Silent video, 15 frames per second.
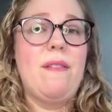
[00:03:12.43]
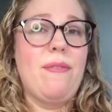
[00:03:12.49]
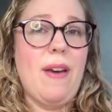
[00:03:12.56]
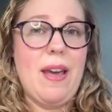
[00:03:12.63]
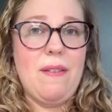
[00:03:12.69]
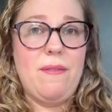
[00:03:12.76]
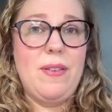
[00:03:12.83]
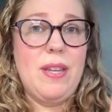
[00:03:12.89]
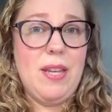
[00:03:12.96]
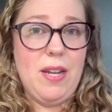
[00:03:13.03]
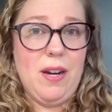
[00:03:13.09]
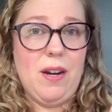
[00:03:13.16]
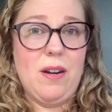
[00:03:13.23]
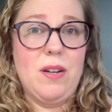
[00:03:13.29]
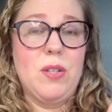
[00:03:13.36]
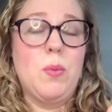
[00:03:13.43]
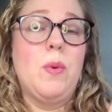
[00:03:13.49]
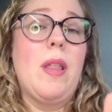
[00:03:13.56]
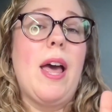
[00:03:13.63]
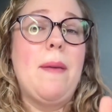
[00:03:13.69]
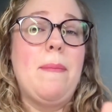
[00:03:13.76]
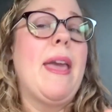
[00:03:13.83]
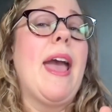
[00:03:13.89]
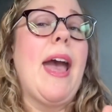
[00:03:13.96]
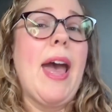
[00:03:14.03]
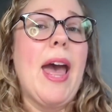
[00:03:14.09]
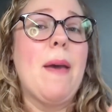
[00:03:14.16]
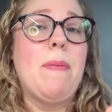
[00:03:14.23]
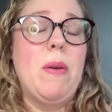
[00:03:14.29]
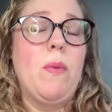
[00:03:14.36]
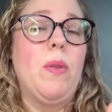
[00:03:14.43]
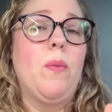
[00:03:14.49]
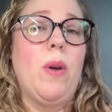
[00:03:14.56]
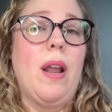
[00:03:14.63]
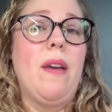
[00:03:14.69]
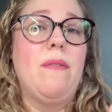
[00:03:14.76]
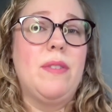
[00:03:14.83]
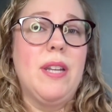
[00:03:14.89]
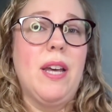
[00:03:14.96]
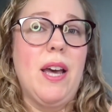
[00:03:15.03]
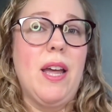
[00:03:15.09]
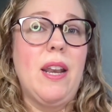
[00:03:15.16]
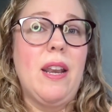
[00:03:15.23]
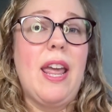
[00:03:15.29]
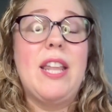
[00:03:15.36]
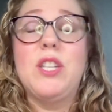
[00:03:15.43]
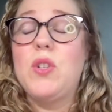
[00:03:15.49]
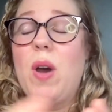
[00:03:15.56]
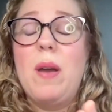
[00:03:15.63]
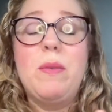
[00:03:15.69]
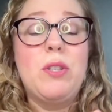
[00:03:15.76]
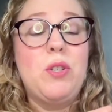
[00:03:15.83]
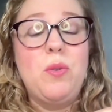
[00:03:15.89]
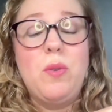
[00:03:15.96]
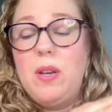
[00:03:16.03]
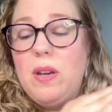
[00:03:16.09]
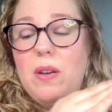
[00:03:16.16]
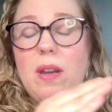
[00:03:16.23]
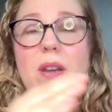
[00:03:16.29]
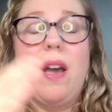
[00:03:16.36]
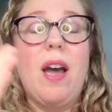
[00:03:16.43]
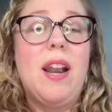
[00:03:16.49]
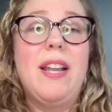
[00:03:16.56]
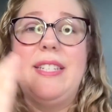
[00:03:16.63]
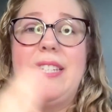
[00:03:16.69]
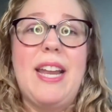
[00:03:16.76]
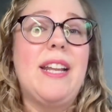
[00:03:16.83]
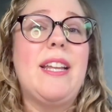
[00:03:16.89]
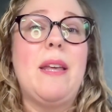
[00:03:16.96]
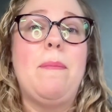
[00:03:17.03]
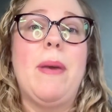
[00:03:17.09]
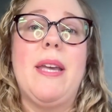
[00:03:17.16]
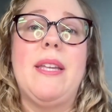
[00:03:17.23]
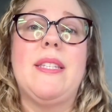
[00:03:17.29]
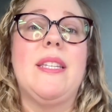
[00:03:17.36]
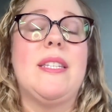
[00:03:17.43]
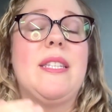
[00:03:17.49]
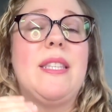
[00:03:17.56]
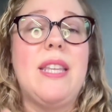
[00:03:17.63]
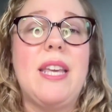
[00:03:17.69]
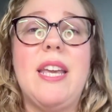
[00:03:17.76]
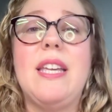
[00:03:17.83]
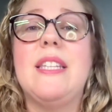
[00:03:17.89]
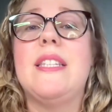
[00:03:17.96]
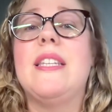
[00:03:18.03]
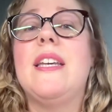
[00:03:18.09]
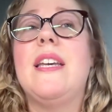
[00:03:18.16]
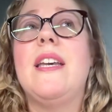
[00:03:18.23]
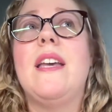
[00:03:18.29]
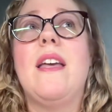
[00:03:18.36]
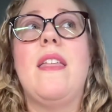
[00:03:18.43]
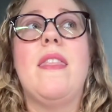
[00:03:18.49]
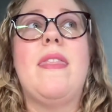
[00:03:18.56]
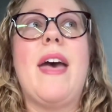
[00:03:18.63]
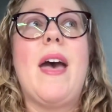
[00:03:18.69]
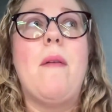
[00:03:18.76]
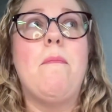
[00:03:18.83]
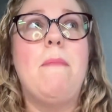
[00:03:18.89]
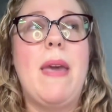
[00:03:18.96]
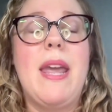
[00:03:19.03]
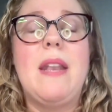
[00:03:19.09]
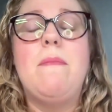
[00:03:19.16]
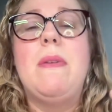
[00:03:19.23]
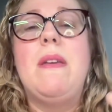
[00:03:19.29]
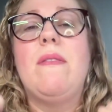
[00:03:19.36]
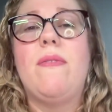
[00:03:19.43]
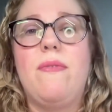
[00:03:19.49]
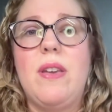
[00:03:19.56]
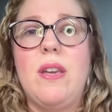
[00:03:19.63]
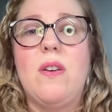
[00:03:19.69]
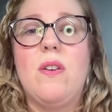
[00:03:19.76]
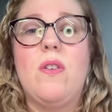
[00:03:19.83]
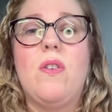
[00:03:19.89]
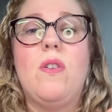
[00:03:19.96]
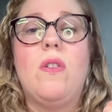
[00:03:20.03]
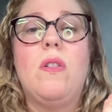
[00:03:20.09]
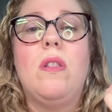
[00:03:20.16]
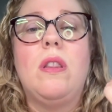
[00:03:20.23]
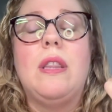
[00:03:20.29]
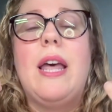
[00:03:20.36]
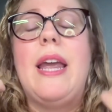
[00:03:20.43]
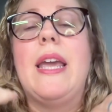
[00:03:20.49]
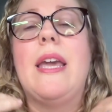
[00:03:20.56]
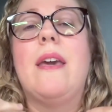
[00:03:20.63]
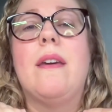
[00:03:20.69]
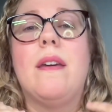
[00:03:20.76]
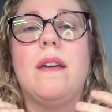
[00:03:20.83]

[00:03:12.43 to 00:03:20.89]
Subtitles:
in 5 years, will I be happy with what I've done? And so I was doing on a day-to-day basis things that made me feel like